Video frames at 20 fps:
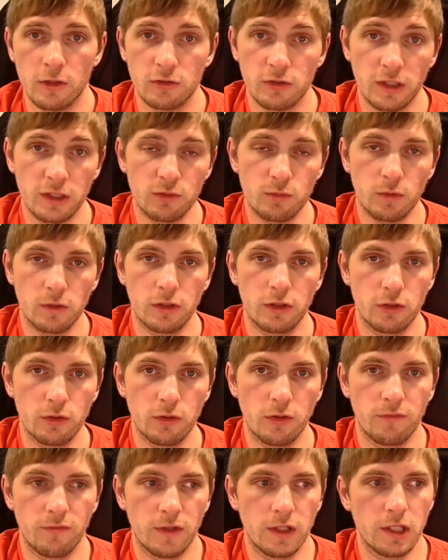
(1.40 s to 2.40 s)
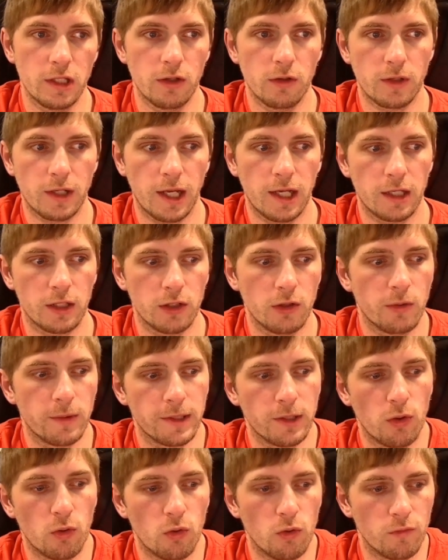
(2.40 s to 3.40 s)
So I just wanted to do a video kind of
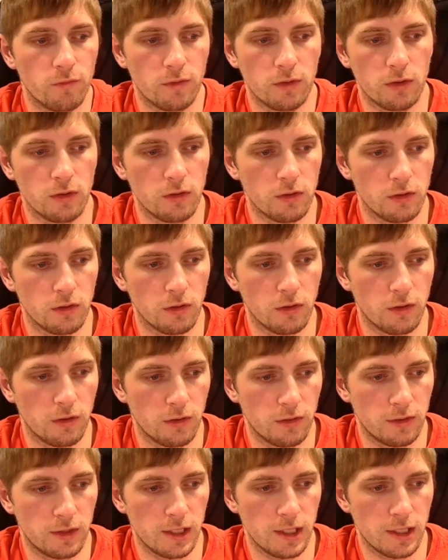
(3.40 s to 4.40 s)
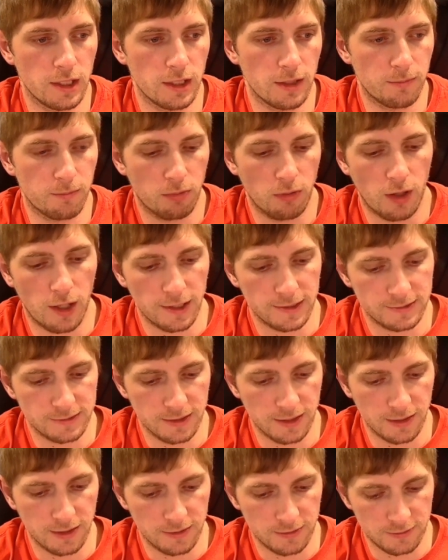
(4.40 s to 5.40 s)
going over the
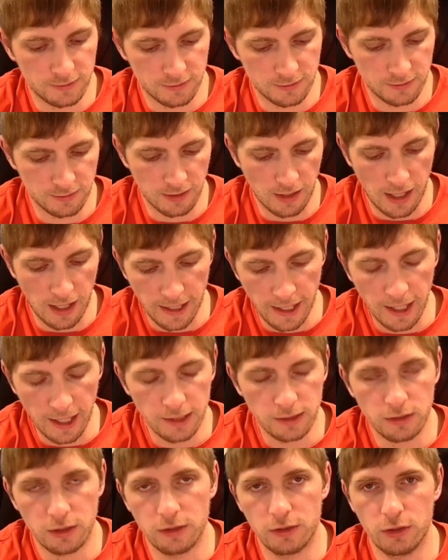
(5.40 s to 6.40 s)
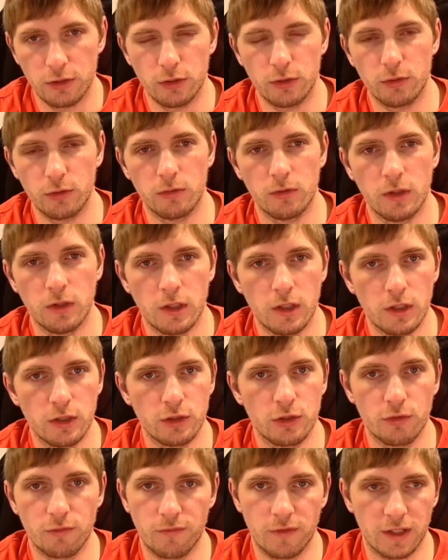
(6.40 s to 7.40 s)
process I had to do
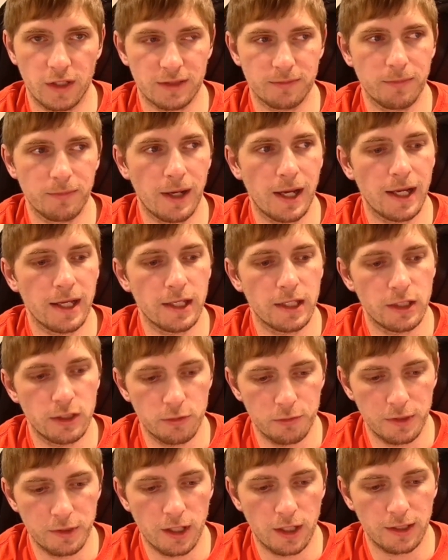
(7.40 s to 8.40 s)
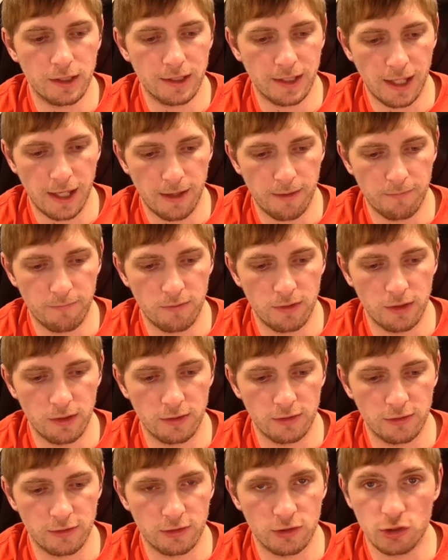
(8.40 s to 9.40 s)
to fix my Huey on
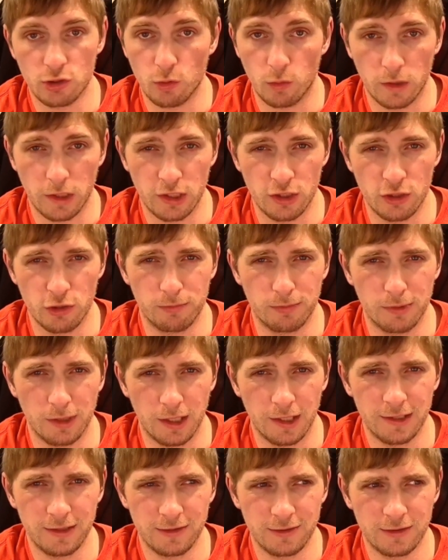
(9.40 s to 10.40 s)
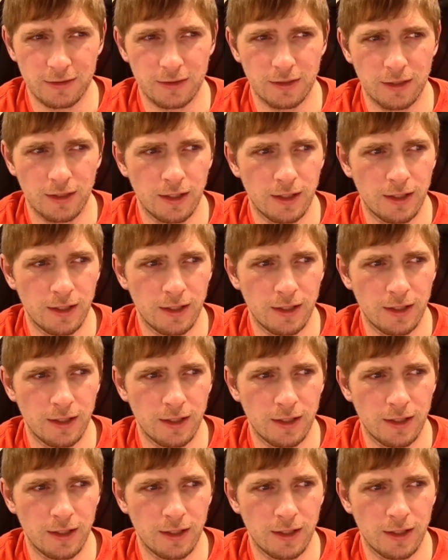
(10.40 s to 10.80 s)
Canvas 22 Plus.